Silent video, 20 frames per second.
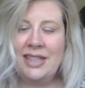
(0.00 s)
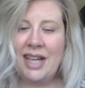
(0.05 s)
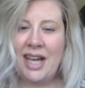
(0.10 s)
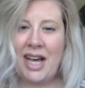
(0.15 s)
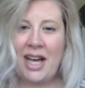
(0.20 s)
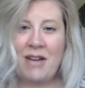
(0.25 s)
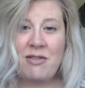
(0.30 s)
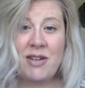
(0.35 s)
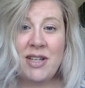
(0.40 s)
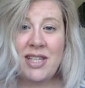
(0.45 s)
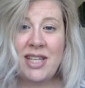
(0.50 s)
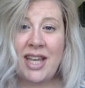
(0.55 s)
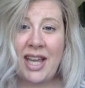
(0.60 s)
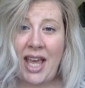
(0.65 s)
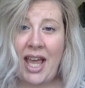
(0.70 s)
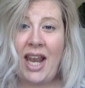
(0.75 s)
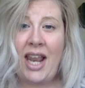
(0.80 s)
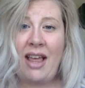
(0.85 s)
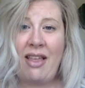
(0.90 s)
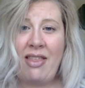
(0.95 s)
I wasn't
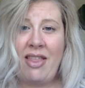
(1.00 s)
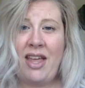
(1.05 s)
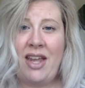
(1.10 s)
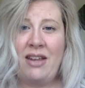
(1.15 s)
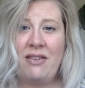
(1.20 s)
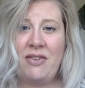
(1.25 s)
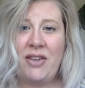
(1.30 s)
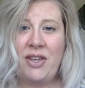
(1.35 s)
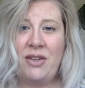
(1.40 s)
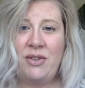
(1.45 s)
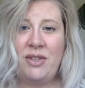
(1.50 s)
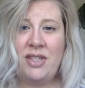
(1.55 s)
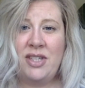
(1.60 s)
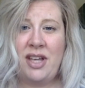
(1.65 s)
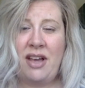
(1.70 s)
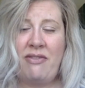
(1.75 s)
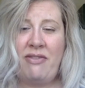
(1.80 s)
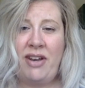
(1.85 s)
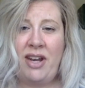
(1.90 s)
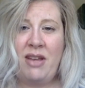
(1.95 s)
getting a lot of cute
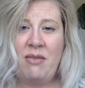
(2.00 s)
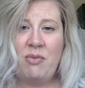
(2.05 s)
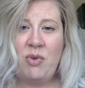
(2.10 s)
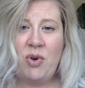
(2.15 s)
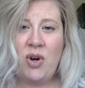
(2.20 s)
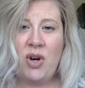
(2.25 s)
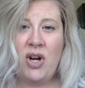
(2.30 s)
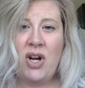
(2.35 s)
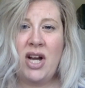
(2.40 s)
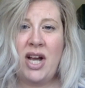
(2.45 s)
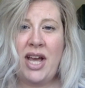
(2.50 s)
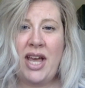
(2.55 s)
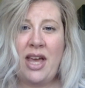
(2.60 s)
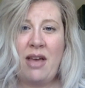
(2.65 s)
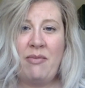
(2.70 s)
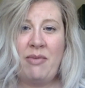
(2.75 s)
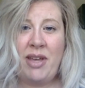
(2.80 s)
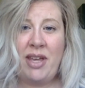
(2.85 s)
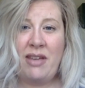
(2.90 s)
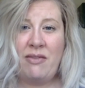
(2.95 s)
stuff anymore. I
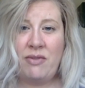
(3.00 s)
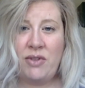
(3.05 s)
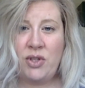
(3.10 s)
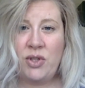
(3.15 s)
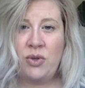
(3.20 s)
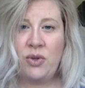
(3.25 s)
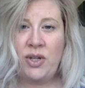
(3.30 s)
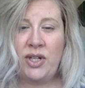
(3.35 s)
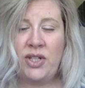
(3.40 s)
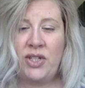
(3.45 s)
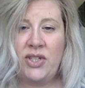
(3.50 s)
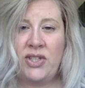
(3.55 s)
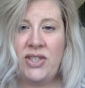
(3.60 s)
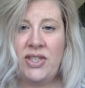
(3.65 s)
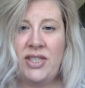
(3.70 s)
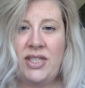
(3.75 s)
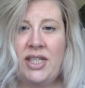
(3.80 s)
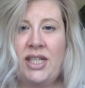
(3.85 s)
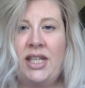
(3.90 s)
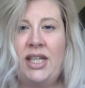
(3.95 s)
had my inventory
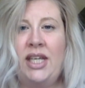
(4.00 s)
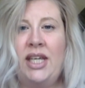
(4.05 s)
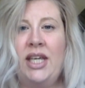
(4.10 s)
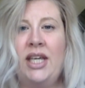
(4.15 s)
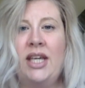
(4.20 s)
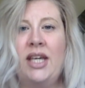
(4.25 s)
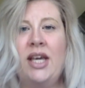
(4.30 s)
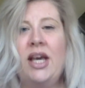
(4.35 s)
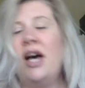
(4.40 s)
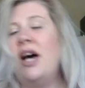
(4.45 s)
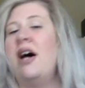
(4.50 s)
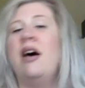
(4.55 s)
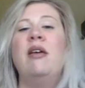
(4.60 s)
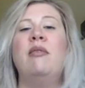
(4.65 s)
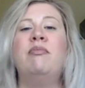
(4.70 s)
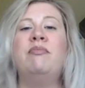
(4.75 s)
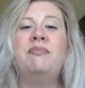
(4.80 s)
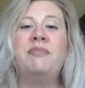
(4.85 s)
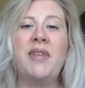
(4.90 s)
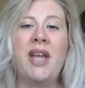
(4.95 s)
just sitting.
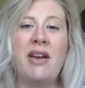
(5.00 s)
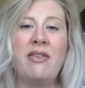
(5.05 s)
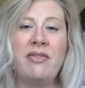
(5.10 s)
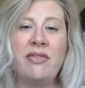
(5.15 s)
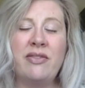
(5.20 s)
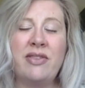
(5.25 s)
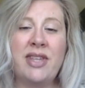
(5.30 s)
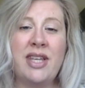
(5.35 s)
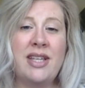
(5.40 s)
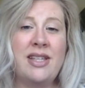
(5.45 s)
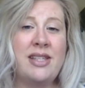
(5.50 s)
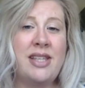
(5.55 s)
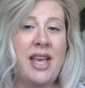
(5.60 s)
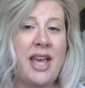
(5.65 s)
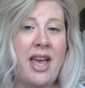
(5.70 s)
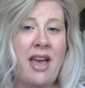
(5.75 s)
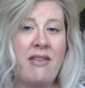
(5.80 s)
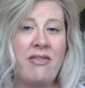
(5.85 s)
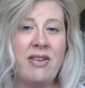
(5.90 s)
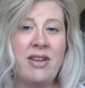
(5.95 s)
They
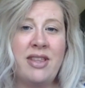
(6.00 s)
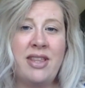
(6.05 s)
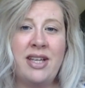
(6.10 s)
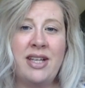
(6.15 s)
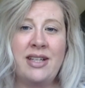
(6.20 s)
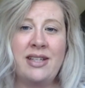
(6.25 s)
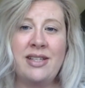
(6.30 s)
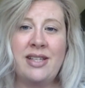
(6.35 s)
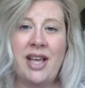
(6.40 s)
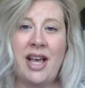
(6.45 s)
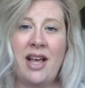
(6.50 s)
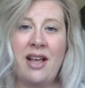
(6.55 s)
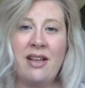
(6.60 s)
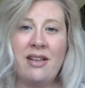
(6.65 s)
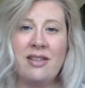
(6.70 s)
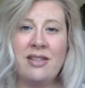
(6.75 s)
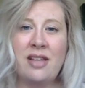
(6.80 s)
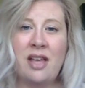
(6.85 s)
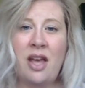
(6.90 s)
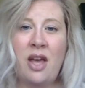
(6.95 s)
say everything
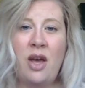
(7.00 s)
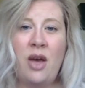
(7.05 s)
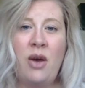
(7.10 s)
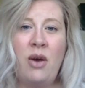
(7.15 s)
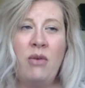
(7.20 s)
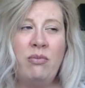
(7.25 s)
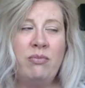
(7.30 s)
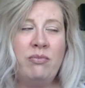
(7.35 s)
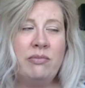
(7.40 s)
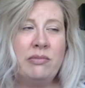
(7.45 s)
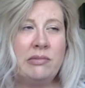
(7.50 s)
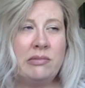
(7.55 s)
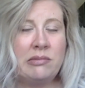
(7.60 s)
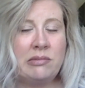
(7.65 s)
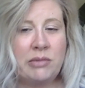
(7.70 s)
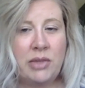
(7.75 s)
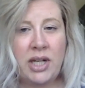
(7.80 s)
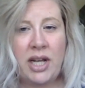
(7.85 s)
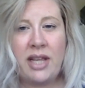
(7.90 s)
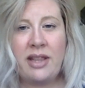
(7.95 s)
sells.
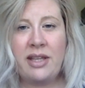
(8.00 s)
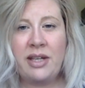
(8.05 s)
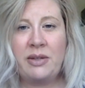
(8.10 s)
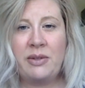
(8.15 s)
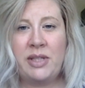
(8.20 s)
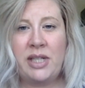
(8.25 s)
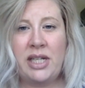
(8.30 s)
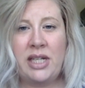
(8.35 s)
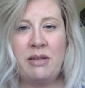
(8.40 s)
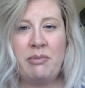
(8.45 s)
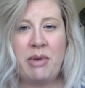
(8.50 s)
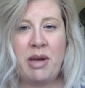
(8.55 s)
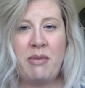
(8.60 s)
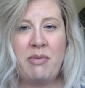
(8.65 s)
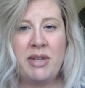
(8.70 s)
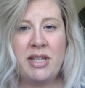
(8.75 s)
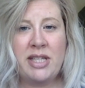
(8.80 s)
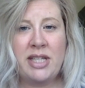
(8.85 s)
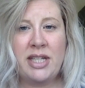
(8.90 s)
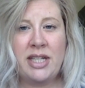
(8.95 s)
When I liquidated my
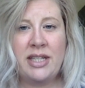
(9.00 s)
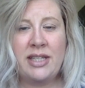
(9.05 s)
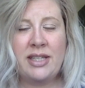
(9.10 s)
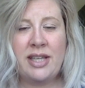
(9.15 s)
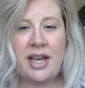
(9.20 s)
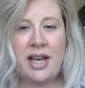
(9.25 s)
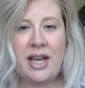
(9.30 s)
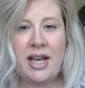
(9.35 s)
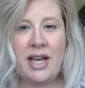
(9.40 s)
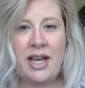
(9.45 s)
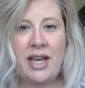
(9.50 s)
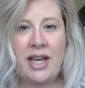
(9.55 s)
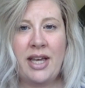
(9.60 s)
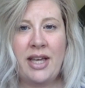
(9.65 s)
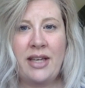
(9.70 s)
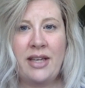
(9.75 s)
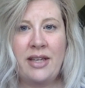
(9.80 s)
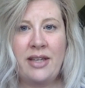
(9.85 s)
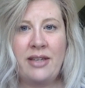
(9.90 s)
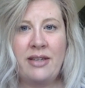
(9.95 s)
business,
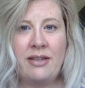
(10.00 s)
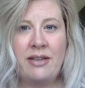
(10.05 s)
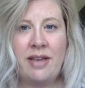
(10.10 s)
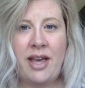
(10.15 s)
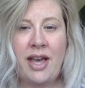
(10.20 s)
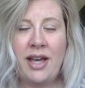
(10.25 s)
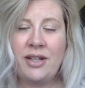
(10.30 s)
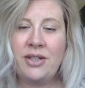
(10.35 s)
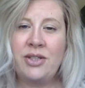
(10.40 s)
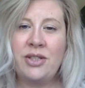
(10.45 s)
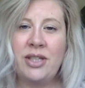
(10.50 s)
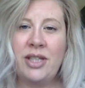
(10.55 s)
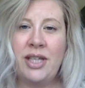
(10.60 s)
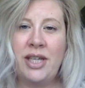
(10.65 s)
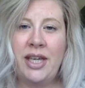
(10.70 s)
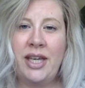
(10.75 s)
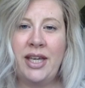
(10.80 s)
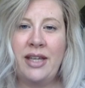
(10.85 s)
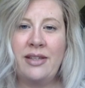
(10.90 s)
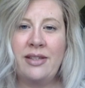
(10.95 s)
I
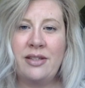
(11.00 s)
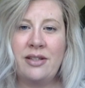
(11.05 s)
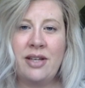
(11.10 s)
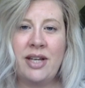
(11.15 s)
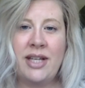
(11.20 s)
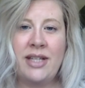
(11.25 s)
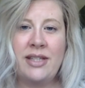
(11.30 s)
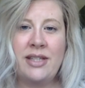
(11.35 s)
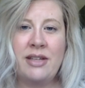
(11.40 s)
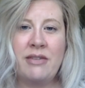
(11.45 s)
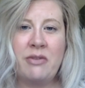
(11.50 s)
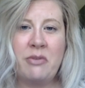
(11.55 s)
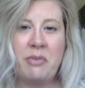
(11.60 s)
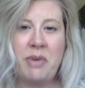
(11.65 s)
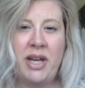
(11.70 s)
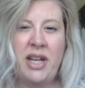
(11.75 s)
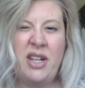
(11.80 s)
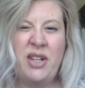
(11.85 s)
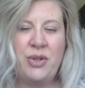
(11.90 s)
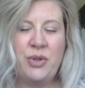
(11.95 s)
actually still had stuff from
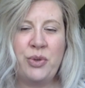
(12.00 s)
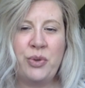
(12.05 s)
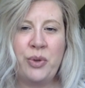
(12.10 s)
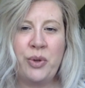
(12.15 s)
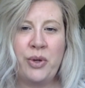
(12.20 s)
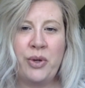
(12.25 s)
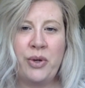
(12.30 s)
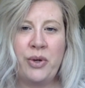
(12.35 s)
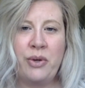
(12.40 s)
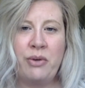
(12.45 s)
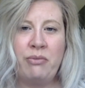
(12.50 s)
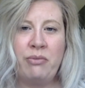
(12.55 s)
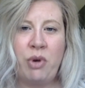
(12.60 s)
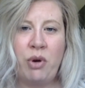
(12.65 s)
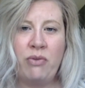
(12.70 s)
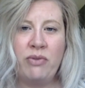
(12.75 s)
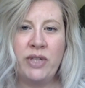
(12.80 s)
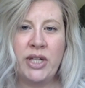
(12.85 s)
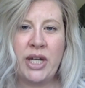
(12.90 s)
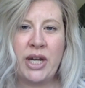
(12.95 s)
my initial order
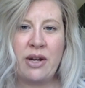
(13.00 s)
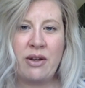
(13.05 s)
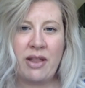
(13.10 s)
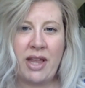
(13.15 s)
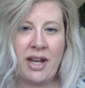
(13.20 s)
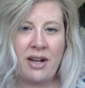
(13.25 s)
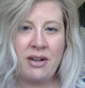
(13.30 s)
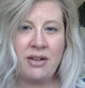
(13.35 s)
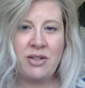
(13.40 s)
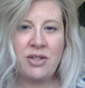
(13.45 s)
over a year later.